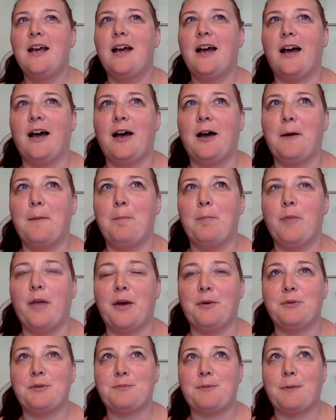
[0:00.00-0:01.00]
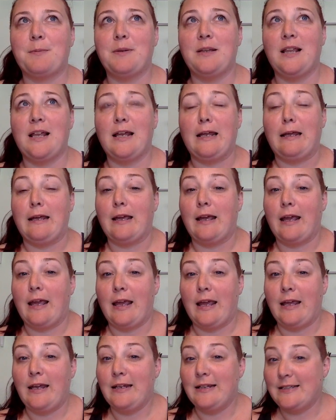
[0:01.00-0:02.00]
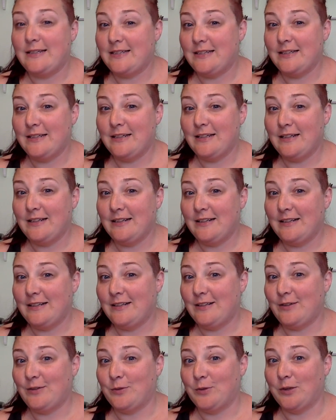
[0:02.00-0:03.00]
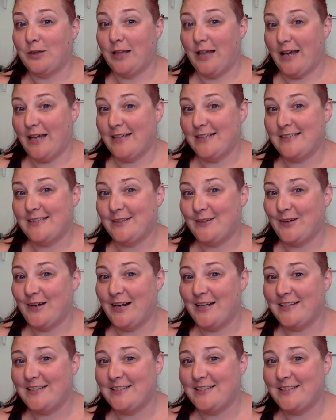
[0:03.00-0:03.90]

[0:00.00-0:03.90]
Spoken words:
I was probably like 8 or less when I